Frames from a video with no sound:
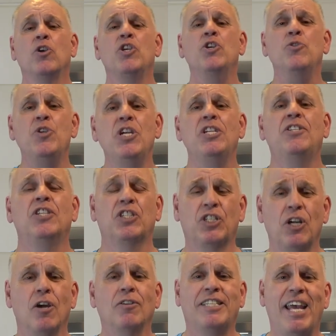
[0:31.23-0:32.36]
you need to
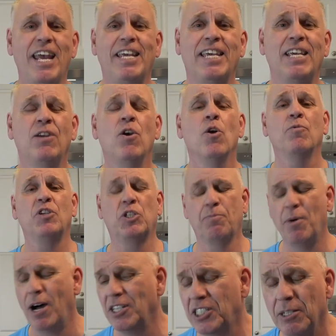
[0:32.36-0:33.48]
start taking
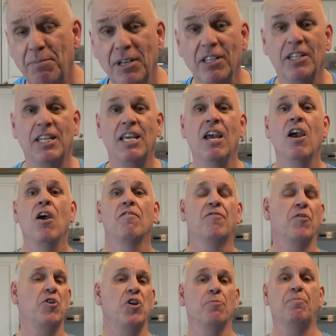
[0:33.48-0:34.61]
responsibility
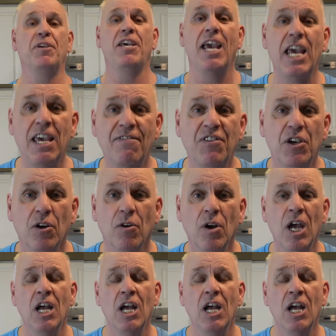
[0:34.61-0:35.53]
for your behavior,